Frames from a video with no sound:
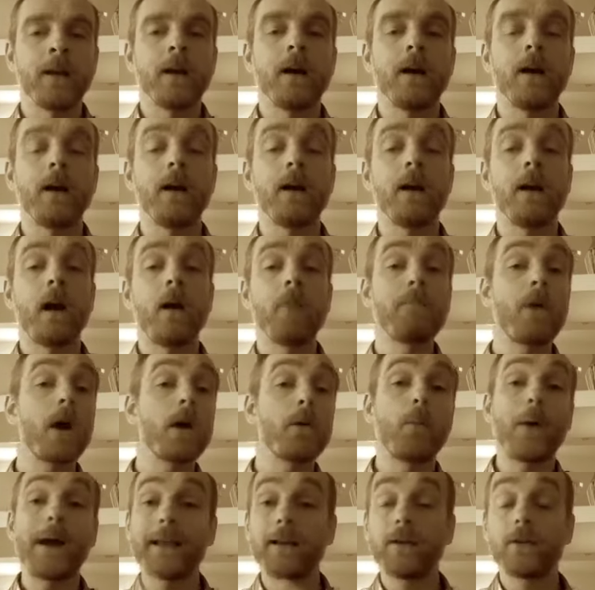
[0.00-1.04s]
On my
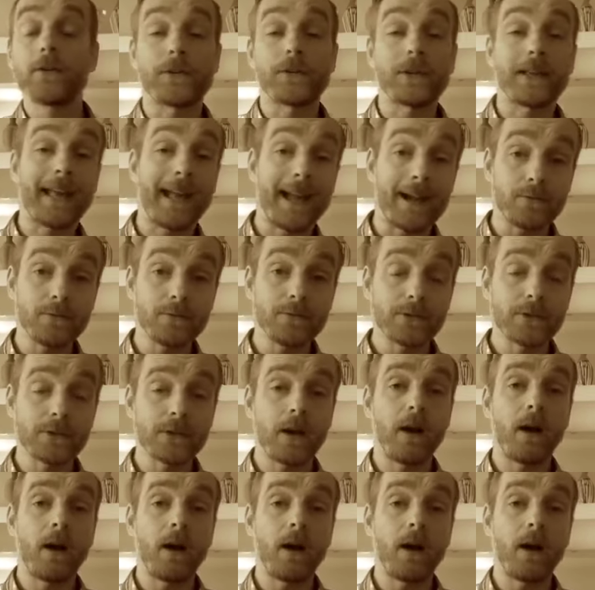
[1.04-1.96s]
weight loss account,